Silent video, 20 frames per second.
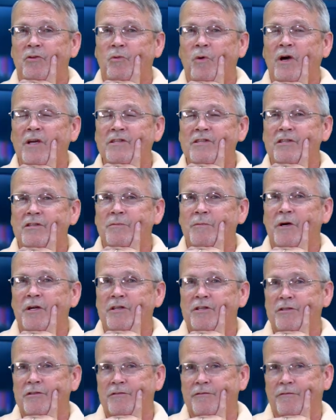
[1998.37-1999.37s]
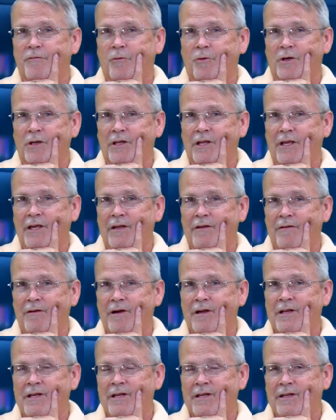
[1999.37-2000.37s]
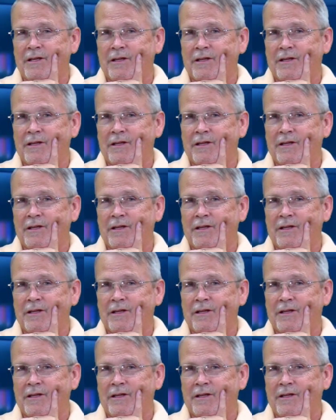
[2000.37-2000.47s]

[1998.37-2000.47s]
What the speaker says: twice as much as 4K, right?